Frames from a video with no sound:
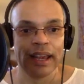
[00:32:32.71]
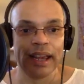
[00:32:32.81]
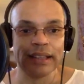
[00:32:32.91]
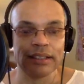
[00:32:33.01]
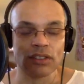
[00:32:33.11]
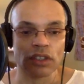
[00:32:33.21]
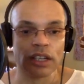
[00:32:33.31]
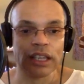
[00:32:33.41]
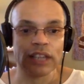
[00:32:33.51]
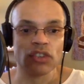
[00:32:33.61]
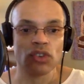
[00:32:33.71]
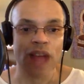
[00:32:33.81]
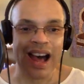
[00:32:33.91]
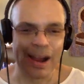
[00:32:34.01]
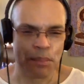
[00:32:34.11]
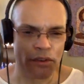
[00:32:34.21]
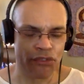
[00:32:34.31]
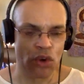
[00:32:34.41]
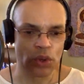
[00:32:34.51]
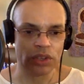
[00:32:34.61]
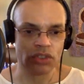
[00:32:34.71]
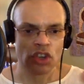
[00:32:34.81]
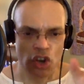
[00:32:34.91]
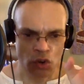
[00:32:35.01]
and it's going to get you to hyper focus.